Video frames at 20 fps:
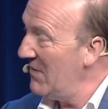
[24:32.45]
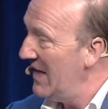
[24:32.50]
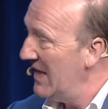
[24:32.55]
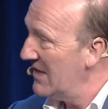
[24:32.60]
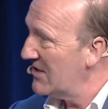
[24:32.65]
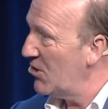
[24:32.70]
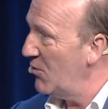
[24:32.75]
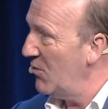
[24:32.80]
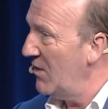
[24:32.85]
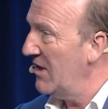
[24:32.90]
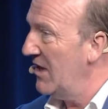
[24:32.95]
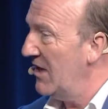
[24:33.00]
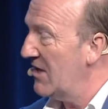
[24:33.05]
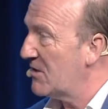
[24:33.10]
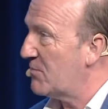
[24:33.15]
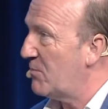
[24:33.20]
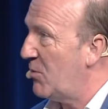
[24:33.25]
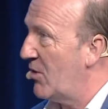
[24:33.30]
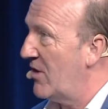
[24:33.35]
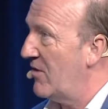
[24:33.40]
So one
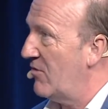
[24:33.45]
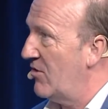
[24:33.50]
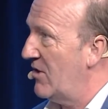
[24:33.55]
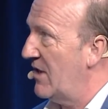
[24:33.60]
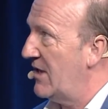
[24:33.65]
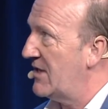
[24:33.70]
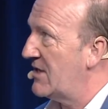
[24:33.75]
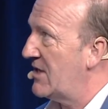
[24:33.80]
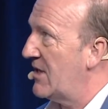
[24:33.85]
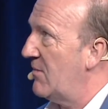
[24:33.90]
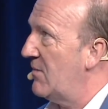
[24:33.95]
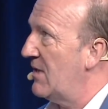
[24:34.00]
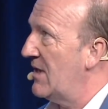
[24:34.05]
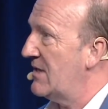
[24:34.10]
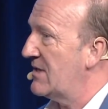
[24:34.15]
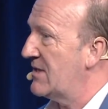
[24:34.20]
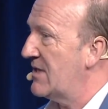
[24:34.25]
last point, really, Tim, and it's